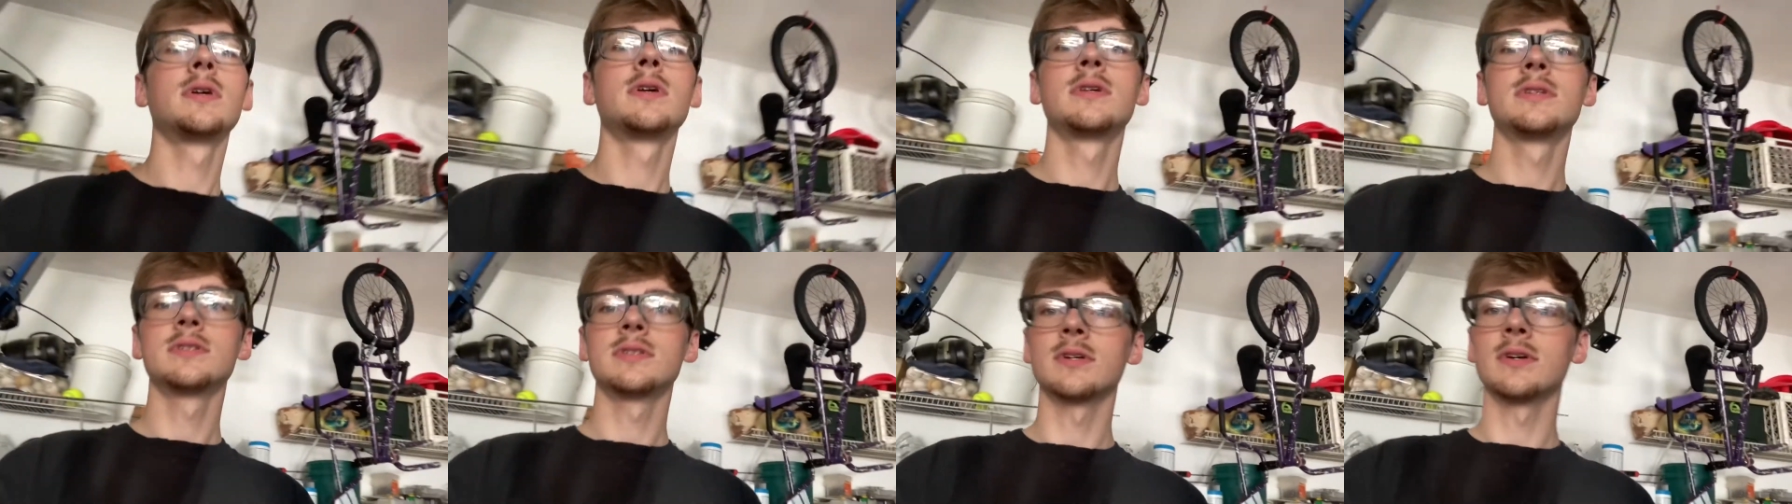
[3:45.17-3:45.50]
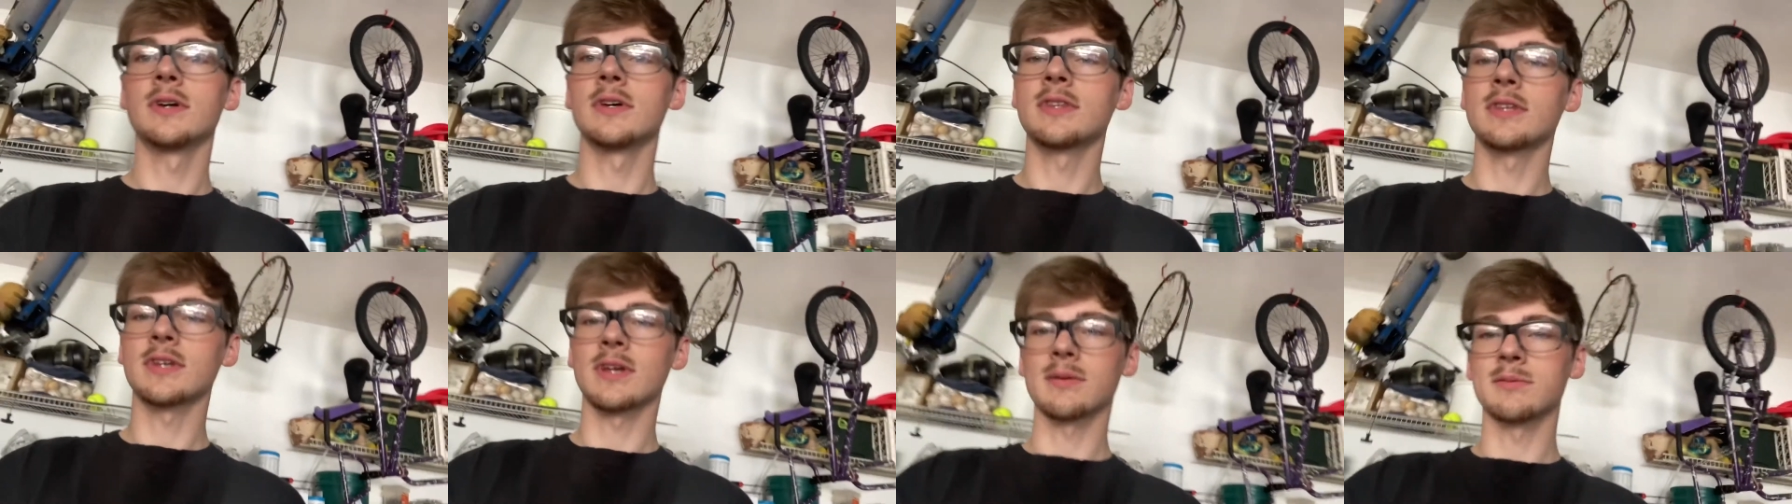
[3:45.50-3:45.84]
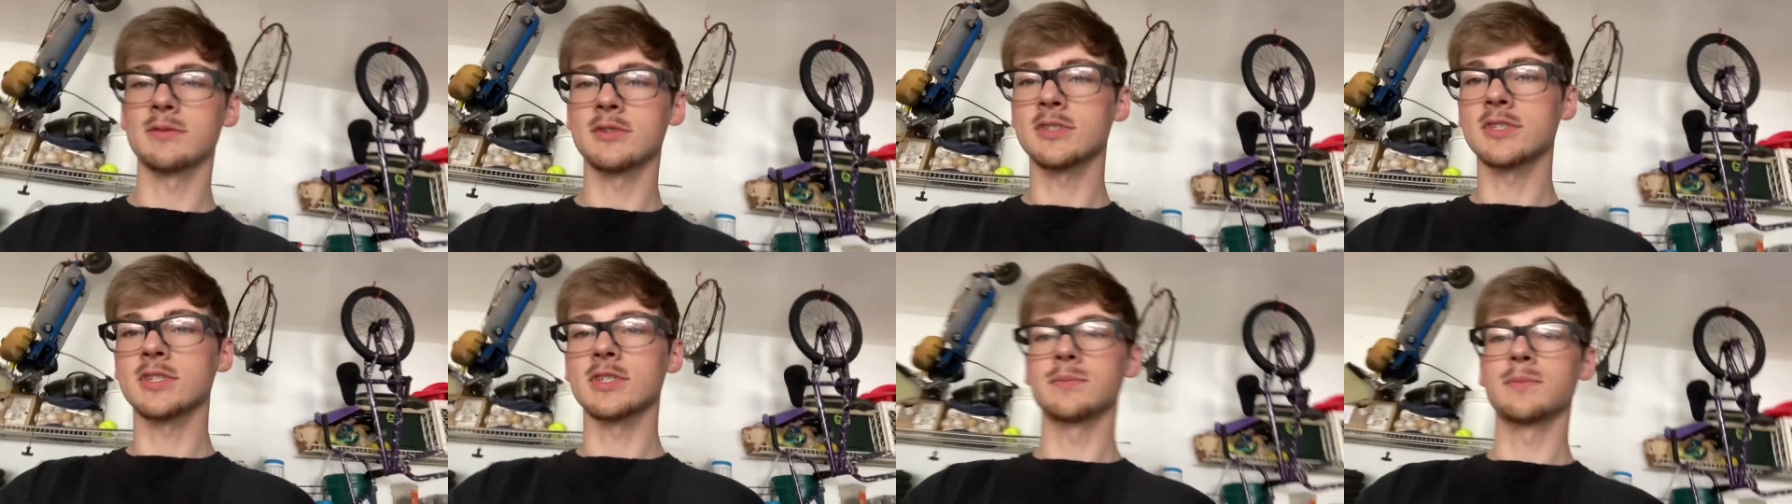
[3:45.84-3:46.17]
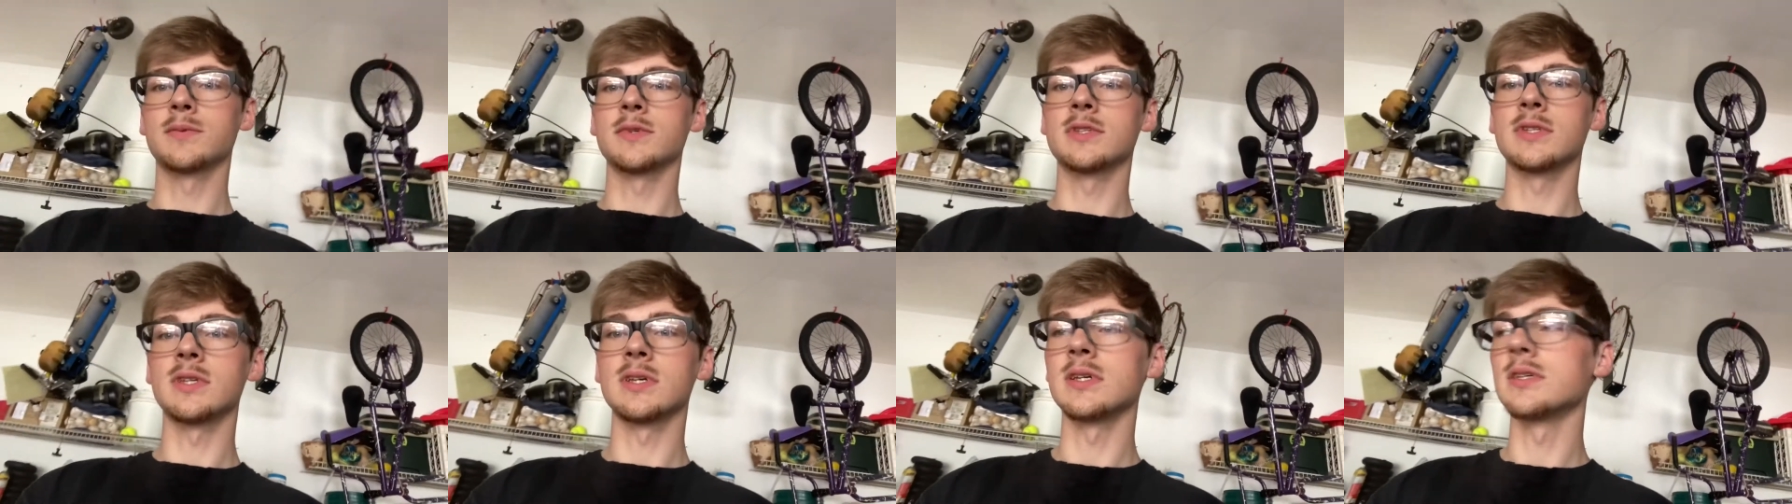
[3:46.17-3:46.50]
So I think I'm just going to
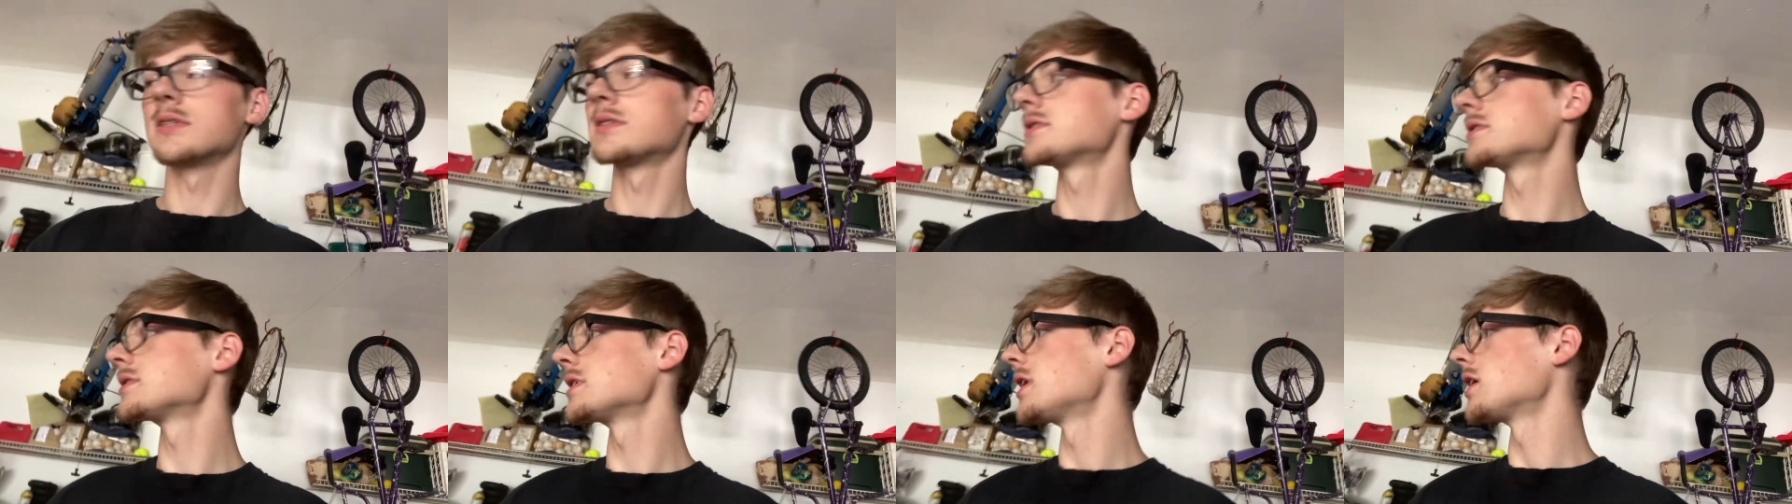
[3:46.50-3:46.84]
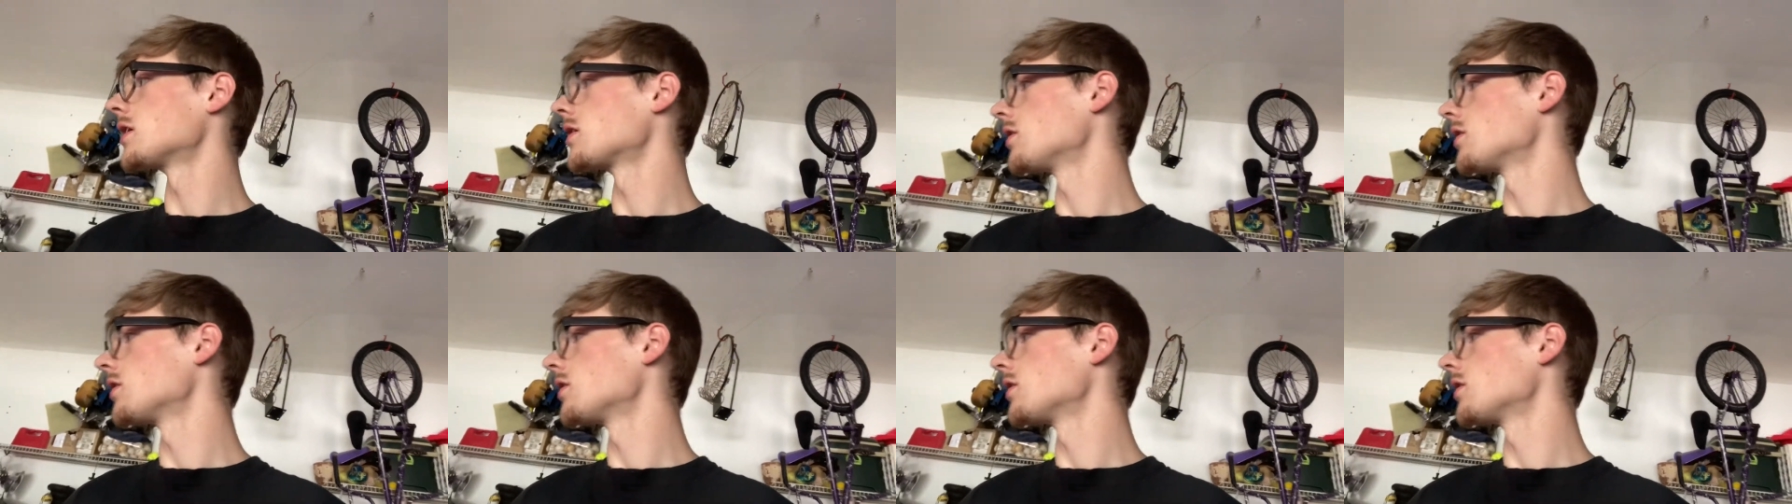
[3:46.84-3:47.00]
put the stock